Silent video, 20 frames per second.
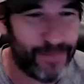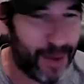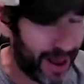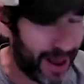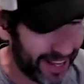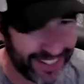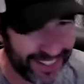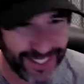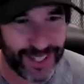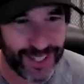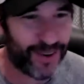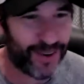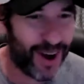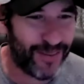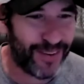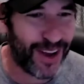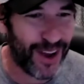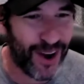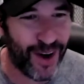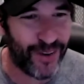pacing around
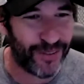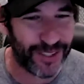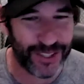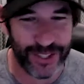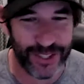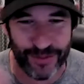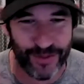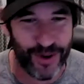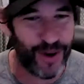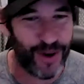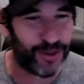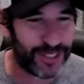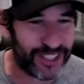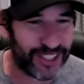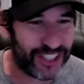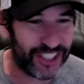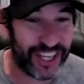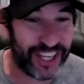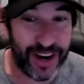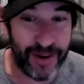my office, throwing
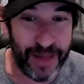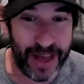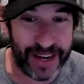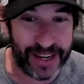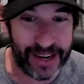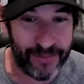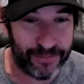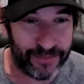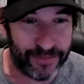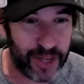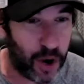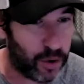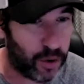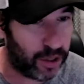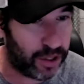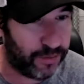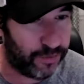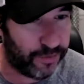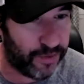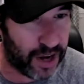shit. I'm like, I'm
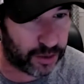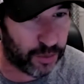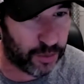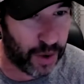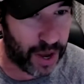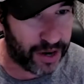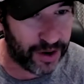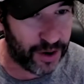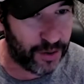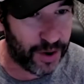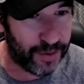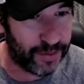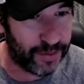totally fucked. I don't know what I'm